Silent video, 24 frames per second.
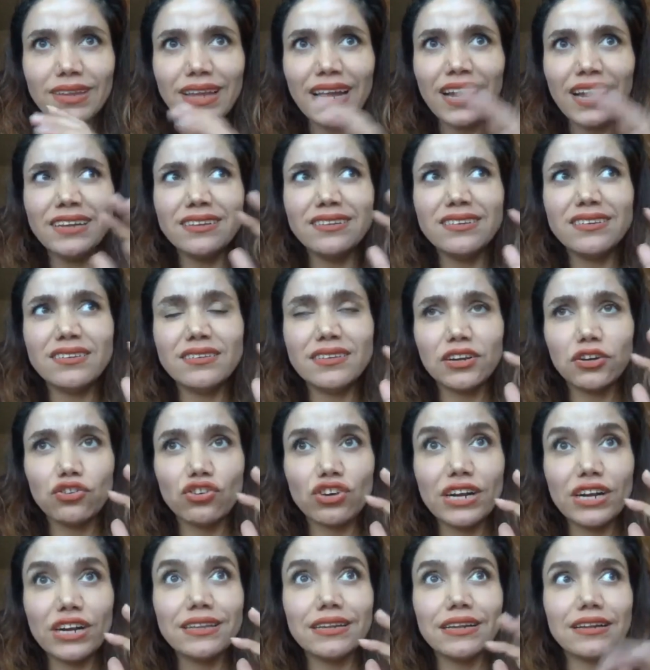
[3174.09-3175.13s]
I did the
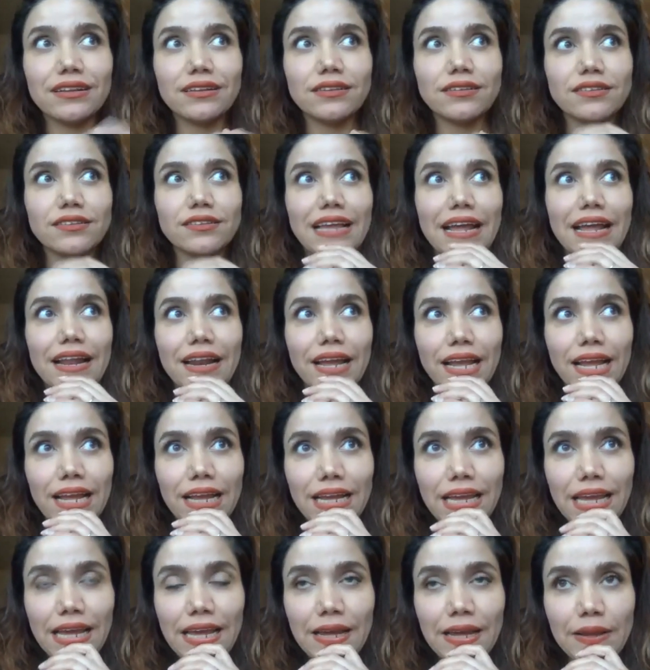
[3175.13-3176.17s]
credits, and I
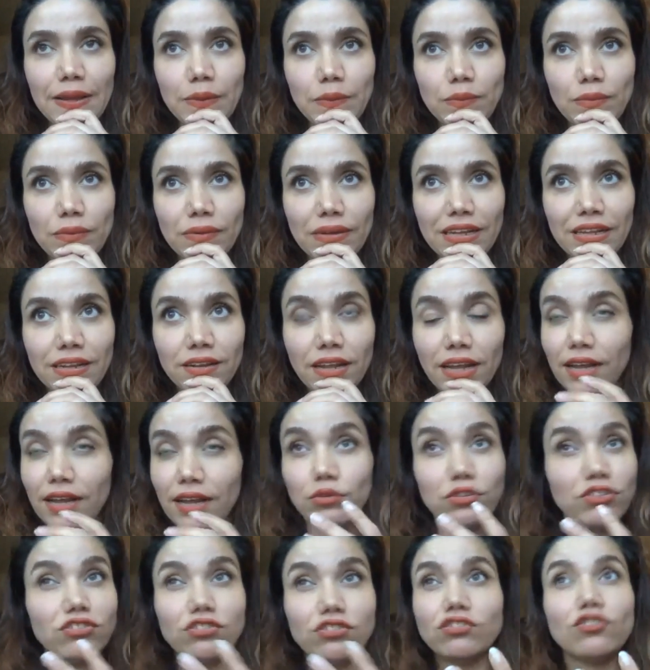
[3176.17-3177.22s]
came and I
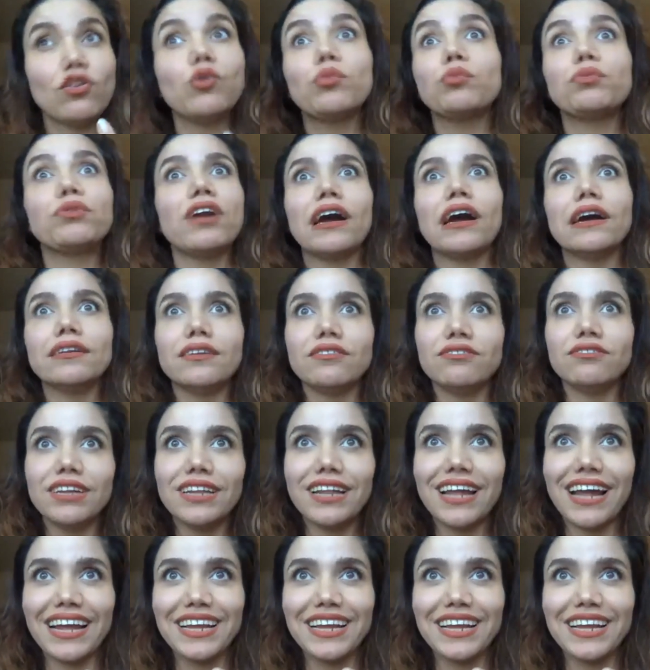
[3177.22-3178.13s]
was so proud of it.